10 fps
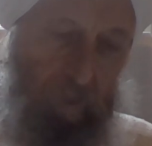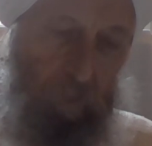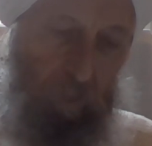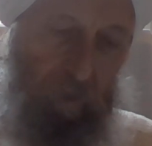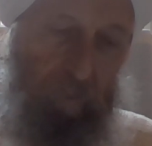
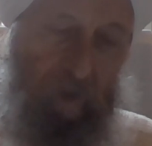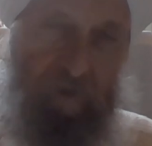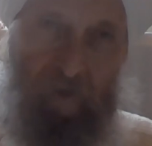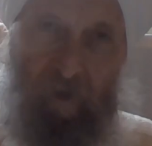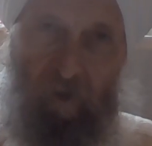Yogi
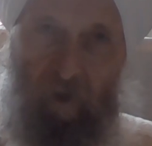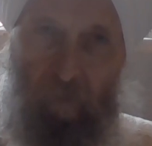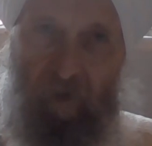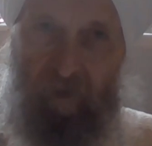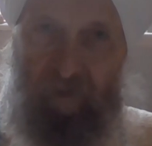Bhajan did not
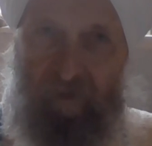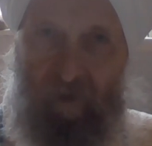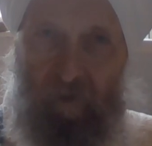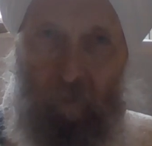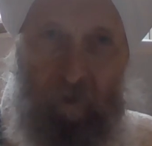write
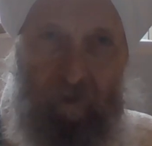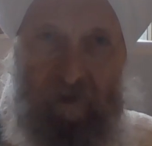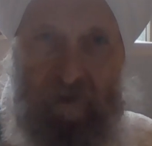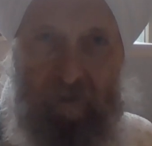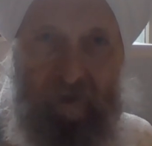
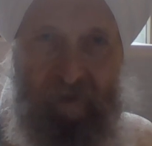works.